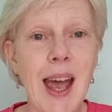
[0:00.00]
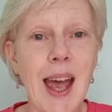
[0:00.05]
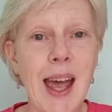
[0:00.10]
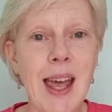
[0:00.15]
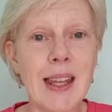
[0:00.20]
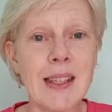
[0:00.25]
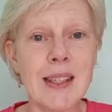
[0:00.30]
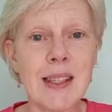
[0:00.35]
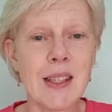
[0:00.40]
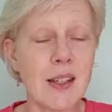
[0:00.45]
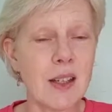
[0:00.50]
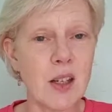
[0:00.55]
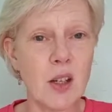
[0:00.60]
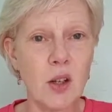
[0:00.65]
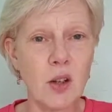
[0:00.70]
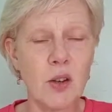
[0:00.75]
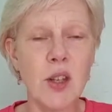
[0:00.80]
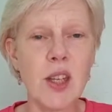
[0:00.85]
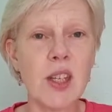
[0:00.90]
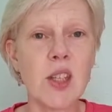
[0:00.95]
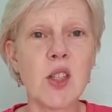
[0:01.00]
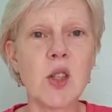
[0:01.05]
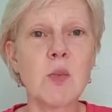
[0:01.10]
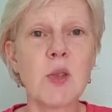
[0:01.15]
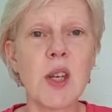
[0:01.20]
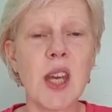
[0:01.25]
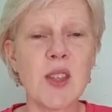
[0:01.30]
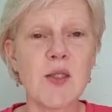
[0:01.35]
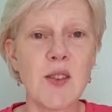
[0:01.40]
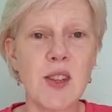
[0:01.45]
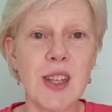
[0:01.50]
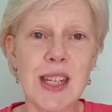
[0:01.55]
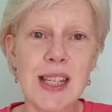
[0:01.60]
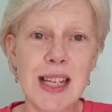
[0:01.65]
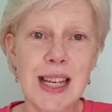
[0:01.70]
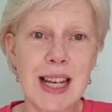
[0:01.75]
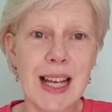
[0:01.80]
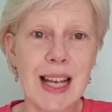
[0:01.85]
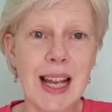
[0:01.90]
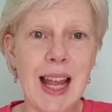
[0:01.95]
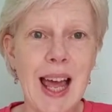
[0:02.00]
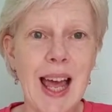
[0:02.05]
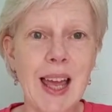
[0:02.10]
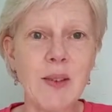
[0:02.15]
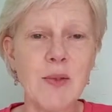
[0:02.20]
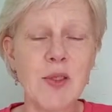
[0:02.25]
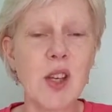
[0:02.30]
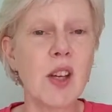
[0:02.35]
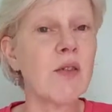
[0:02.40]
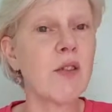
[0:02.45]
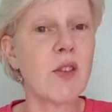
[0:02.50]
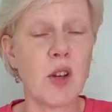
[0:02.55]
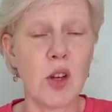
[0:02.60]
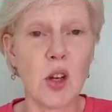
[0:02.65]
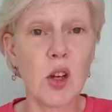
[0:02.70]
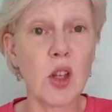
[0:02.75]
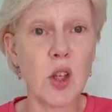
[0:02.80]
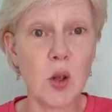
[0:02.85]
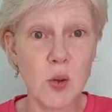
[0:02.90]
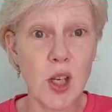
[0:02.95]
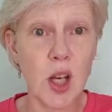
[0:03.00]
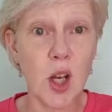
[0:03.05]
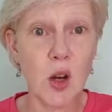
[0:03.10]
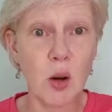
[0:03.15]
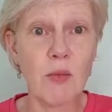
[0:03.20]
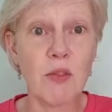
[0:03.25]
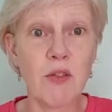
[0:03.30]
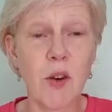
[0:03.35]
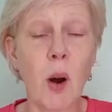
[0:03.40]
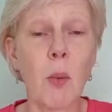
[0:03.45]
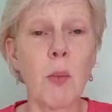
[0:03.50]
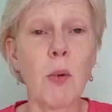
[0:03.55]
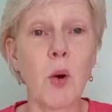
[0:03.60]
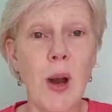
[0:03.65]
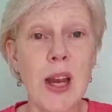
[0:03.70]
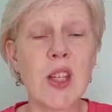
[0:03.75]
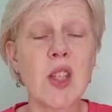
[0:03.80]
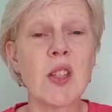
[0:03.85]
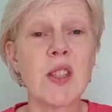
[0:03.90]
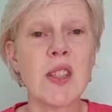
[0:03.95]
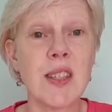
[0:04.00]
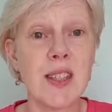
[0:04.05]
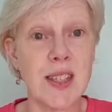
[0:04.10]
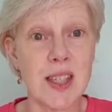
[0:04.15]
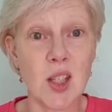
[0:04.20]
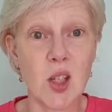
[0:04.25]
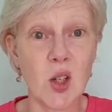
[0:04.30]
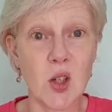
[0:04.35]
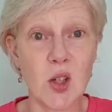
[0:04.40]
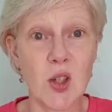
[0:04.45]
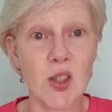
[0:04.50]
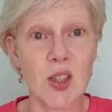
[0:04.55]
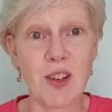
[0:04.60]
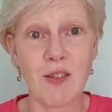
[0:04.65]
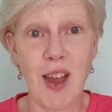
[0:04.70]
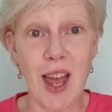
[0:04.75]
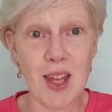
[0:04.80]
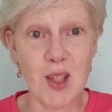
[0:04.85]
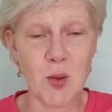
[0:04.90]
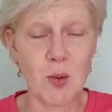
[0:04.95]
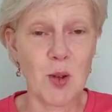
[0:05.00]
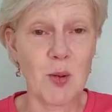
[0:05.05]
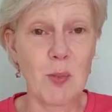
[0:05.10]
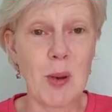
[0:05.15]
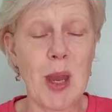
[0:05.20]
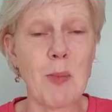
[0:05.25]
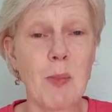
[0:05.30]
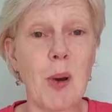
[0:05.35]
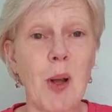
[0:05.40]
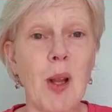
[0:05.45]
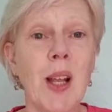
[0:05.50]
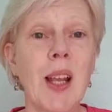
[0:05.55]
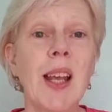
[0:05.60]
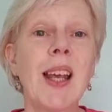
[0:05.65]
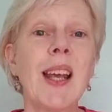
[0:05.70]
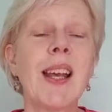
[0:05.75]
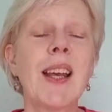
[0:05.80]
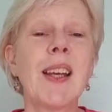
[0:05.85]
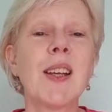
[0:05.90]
And you know, these subjects for these little lives have usually come from questions and discussions I've had with people.